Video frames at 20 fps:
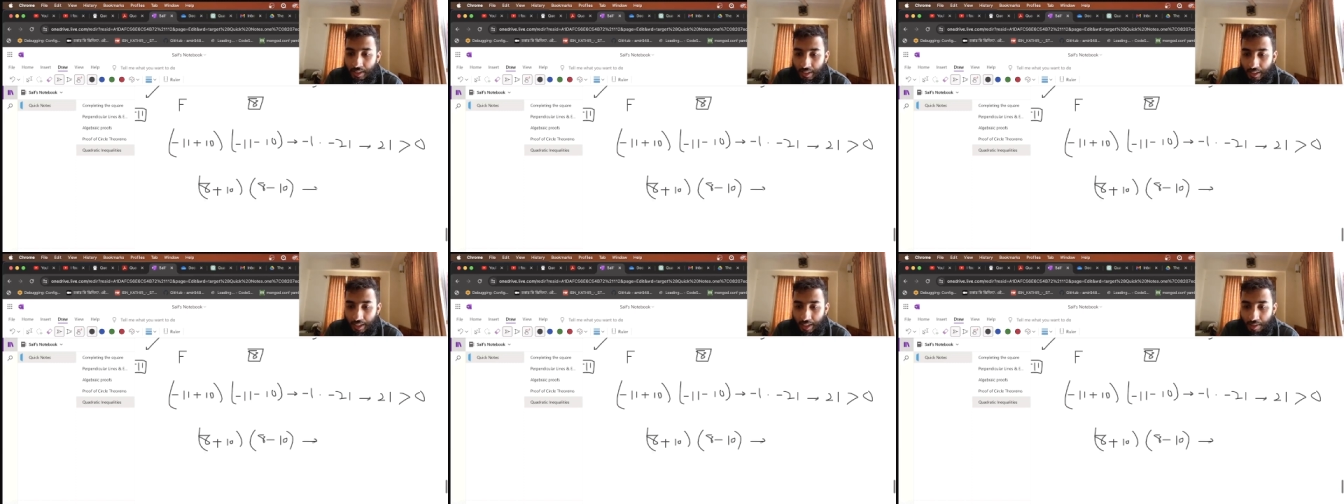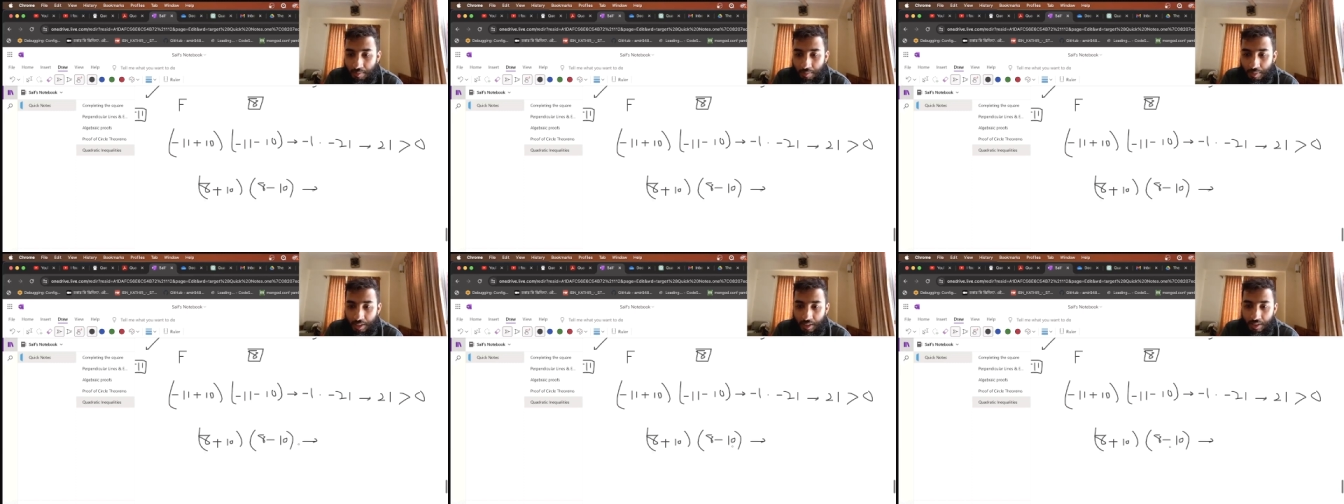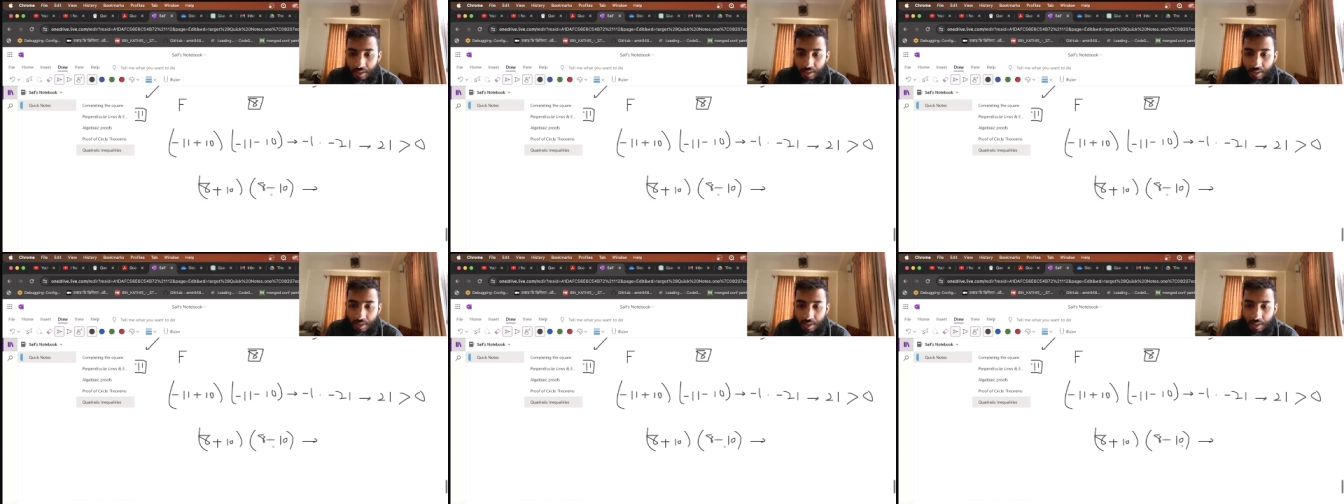and 8
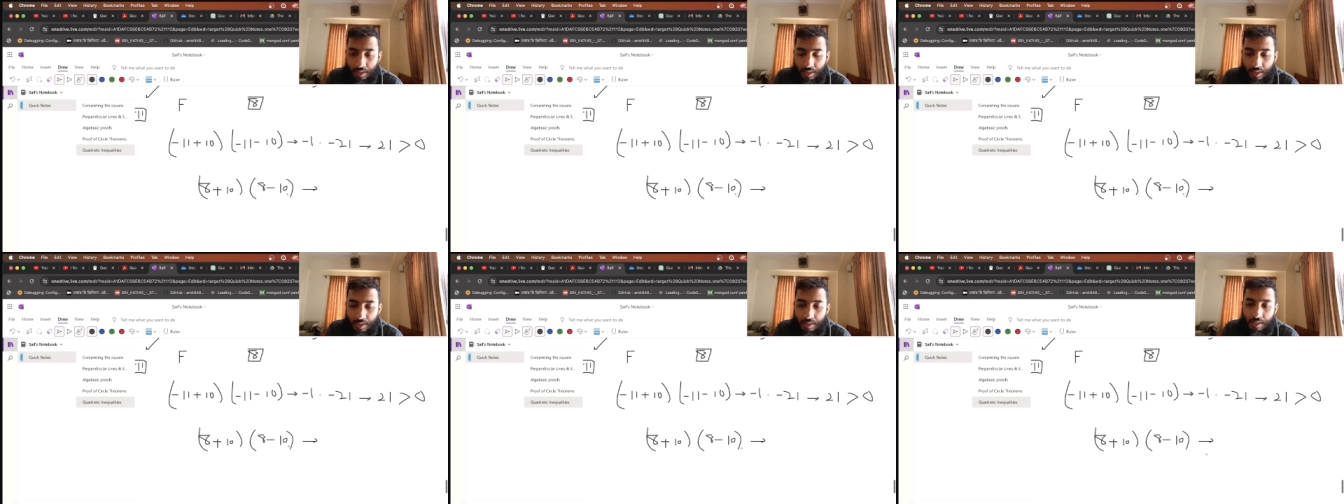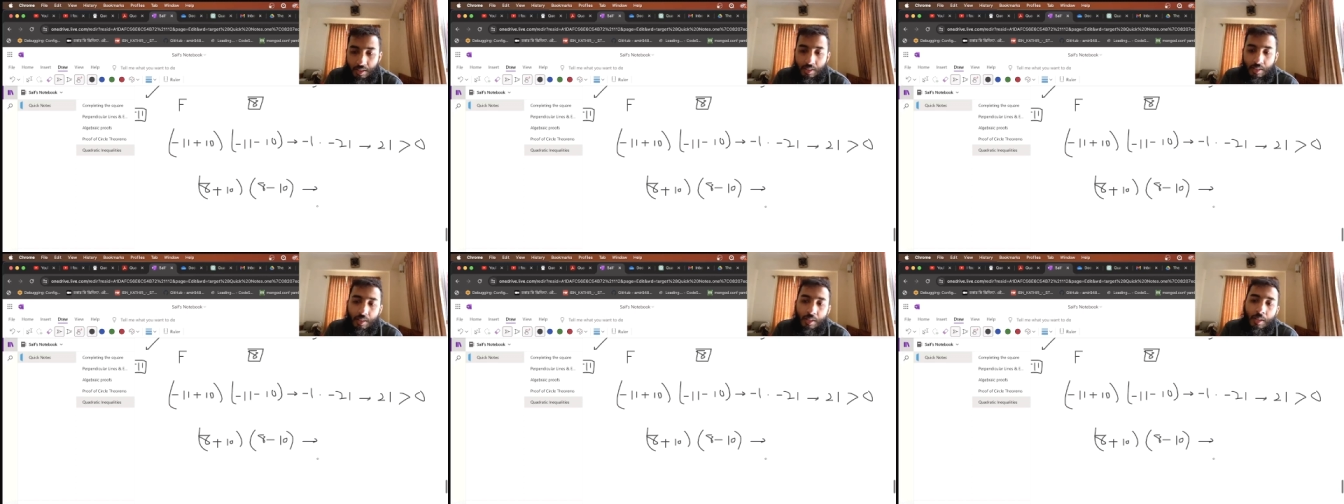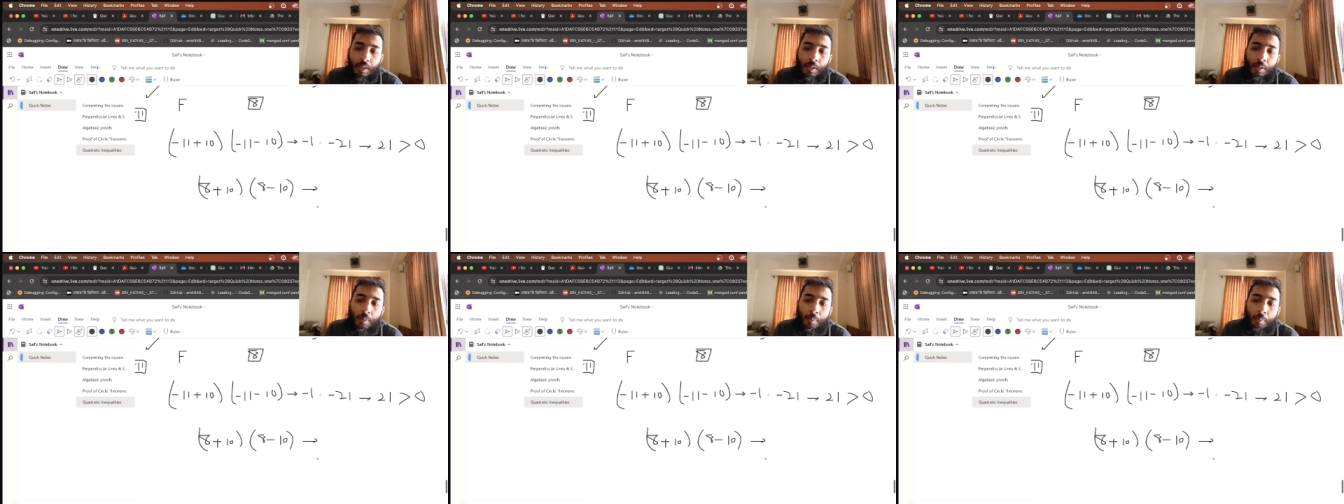minus 10 is
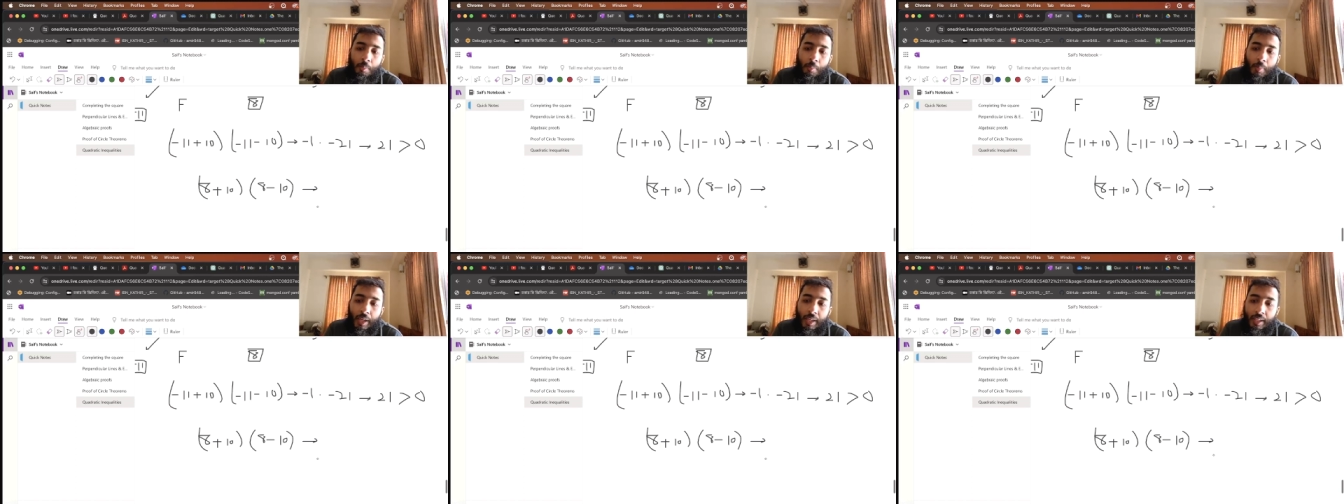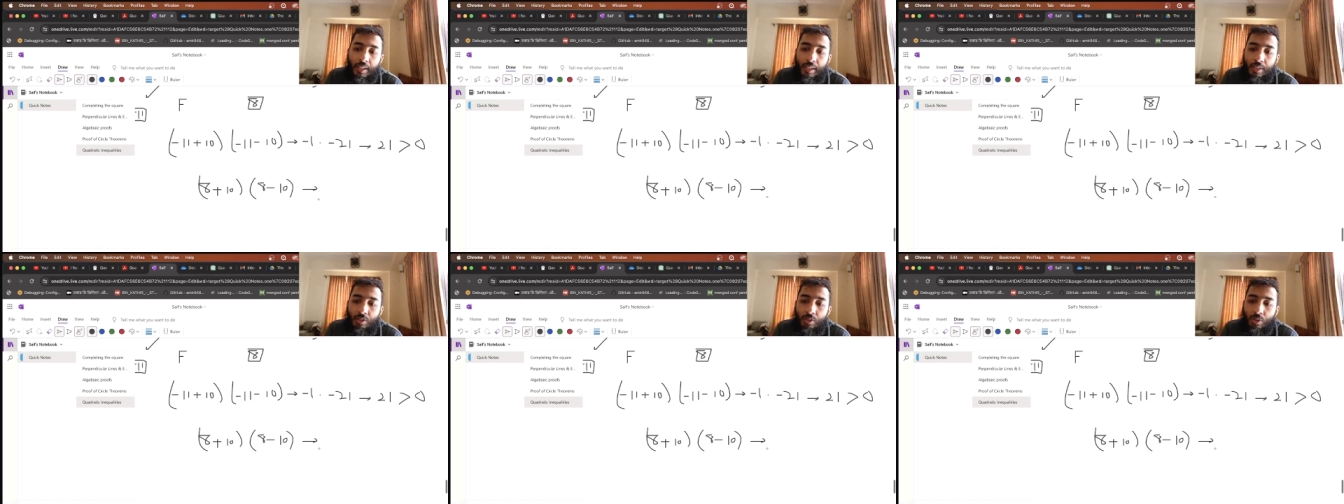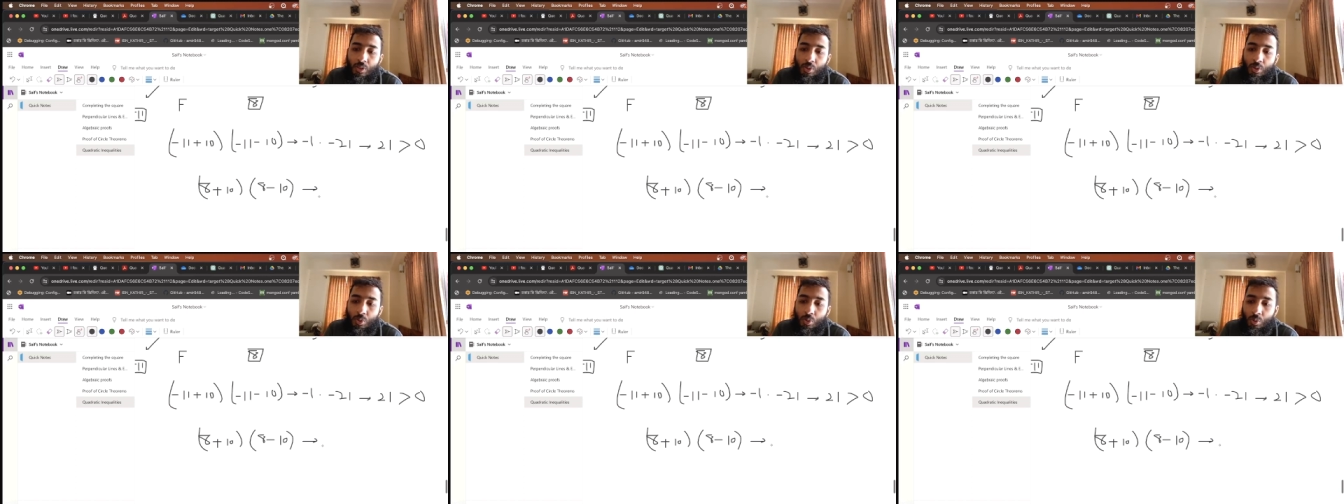
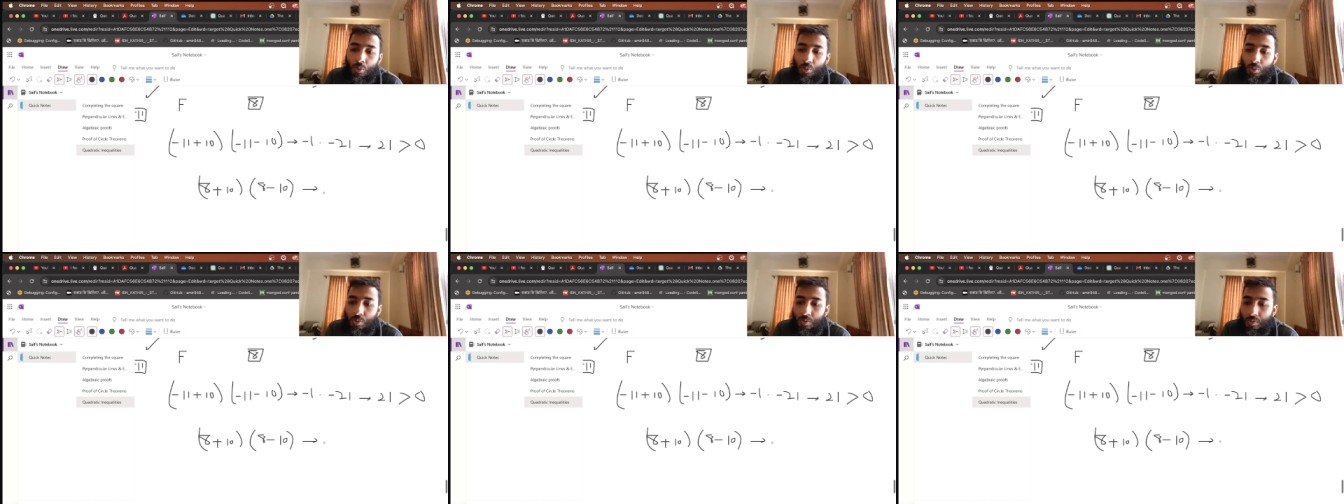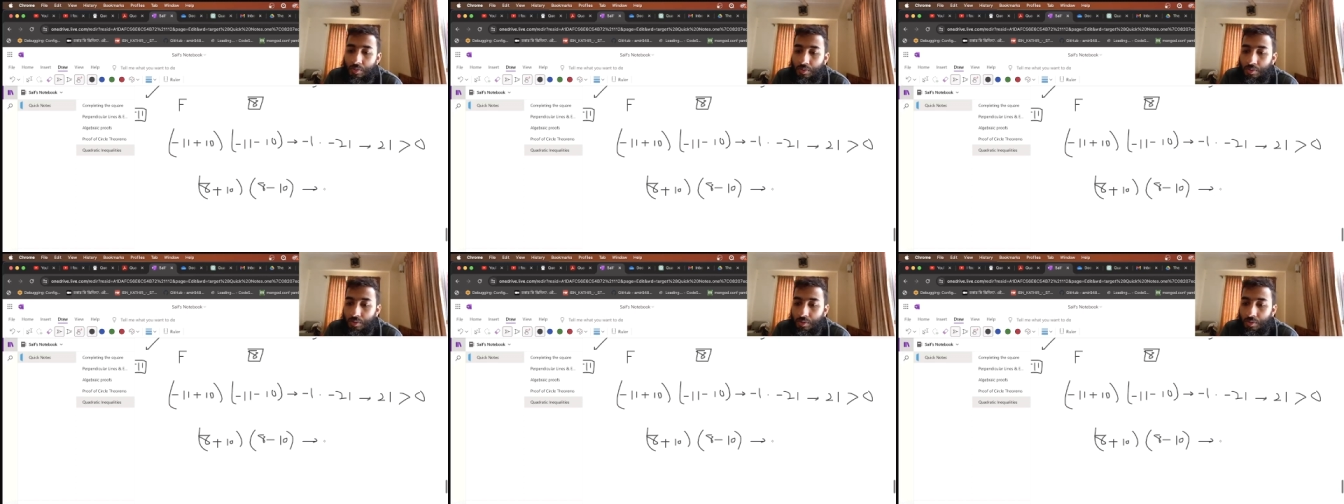minus 2.